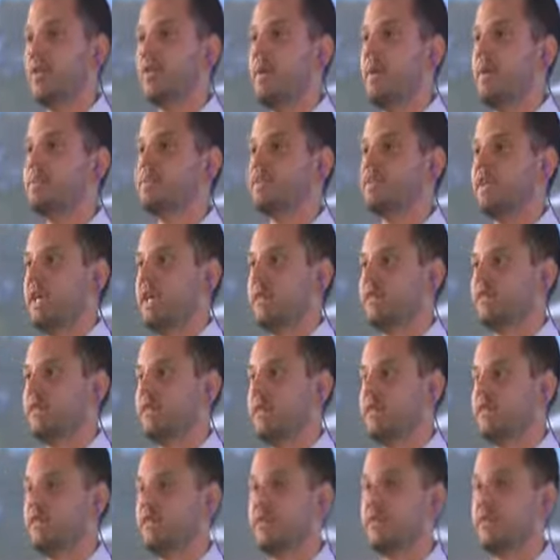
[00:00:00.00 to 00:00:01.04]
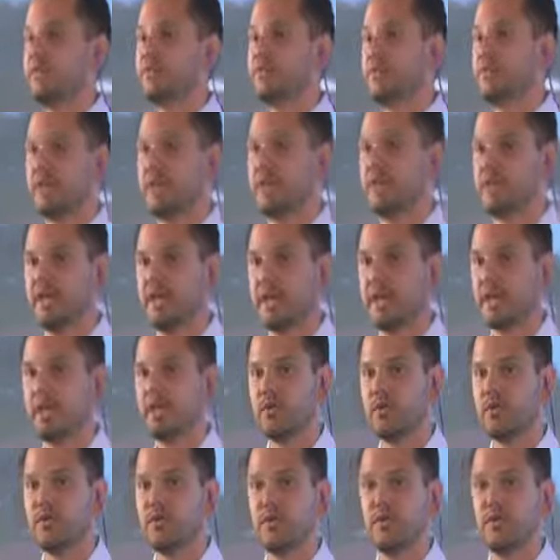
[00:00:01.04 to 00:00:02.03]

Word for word: website, philsfriends.org.